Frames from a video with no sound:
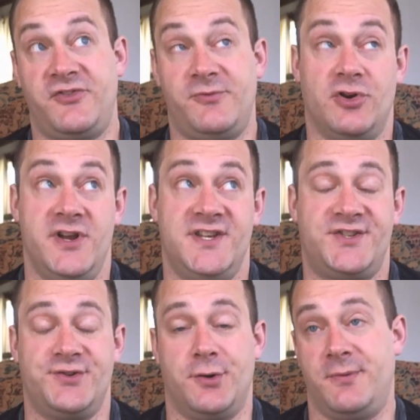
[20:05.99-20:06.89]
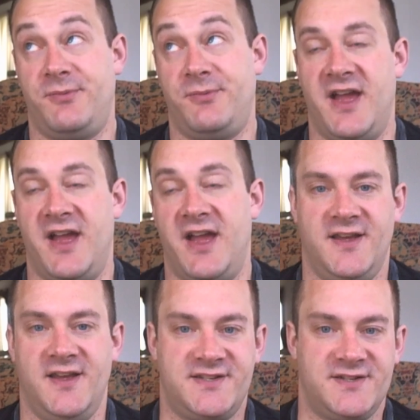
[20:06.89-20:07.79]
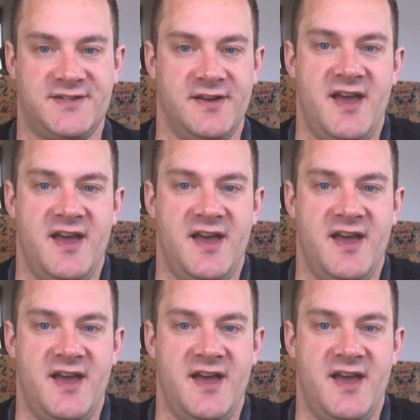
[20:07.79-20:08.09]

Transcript: priests or scientists,